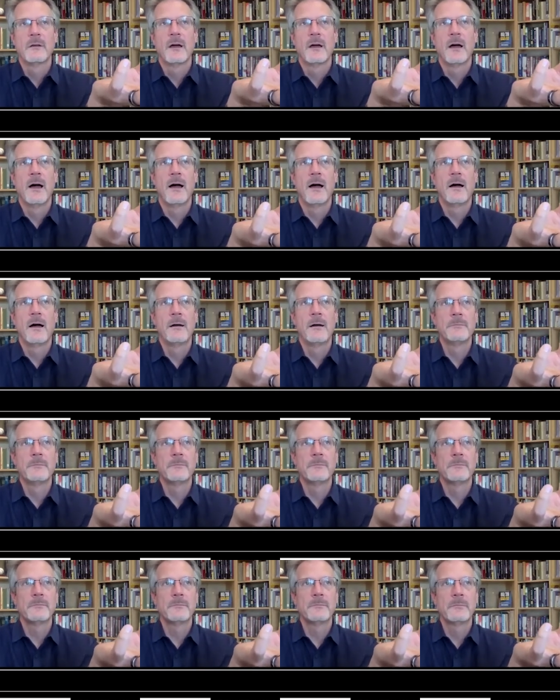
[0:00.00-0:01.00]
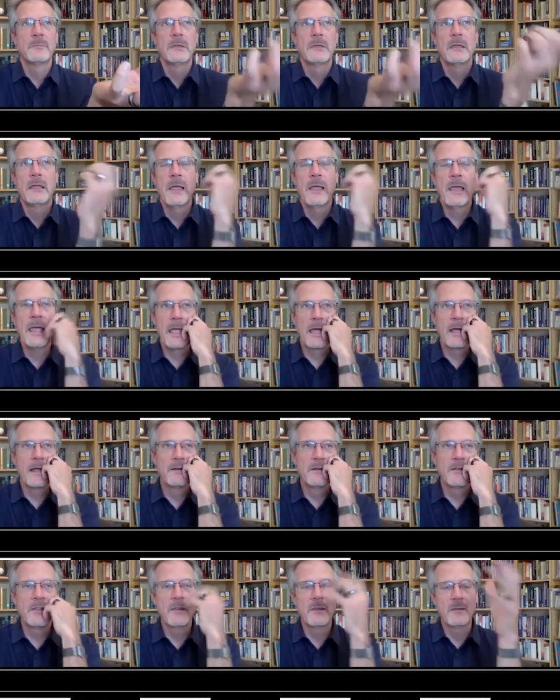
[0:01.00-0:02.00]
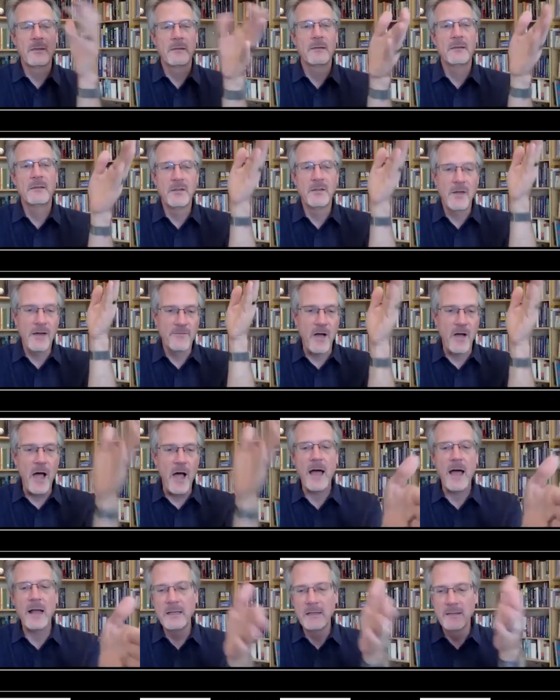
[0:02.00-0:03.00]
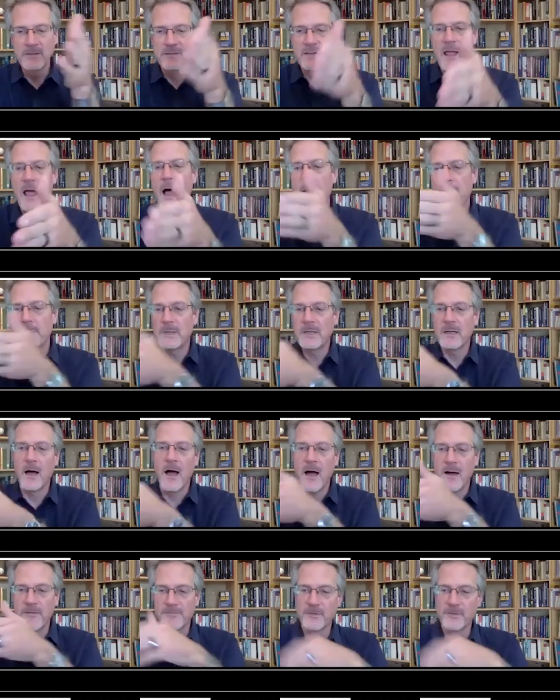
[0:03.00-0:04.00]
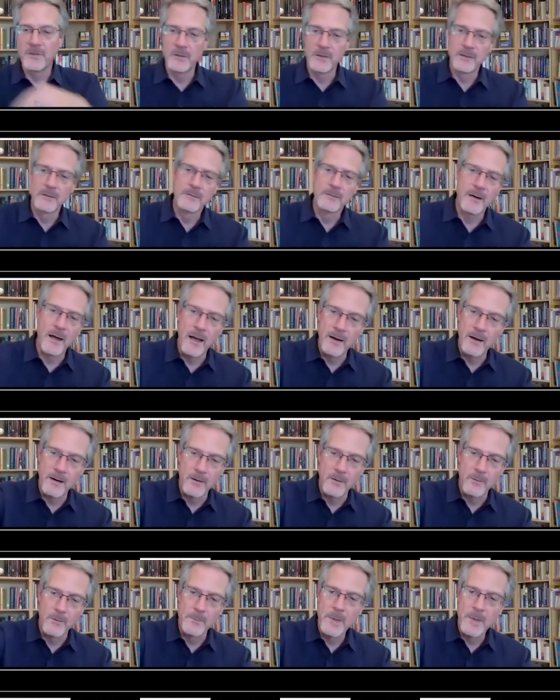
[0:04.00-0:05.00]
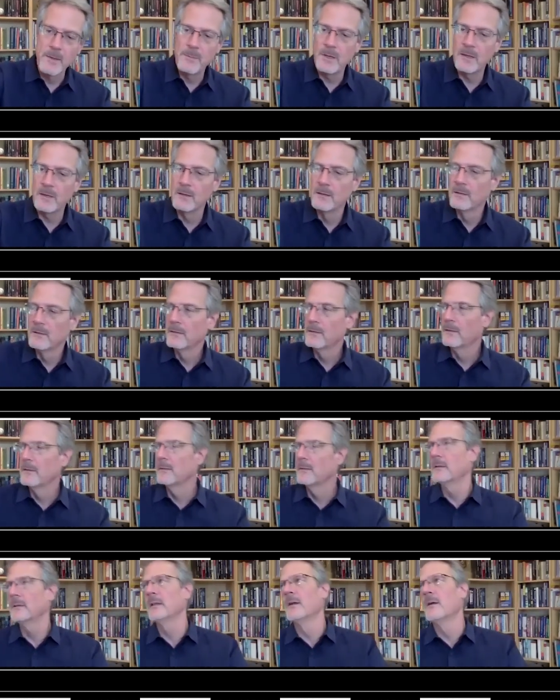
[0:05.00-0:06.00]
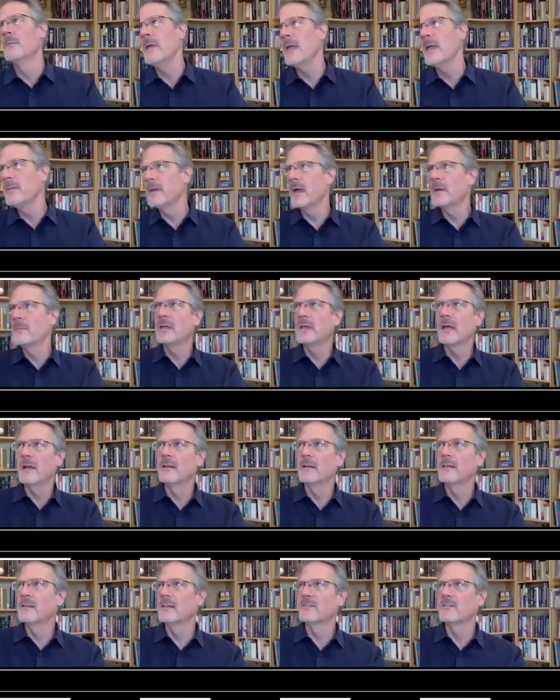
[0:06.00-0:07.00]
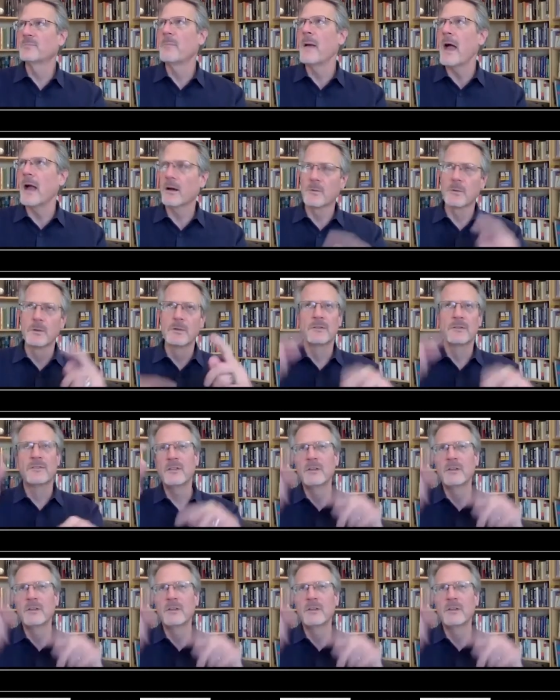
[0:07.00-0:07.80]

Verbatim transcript: um, and you have audience, copy, offer, and I don't know, maybe you know, maybe I'm getting this backwards.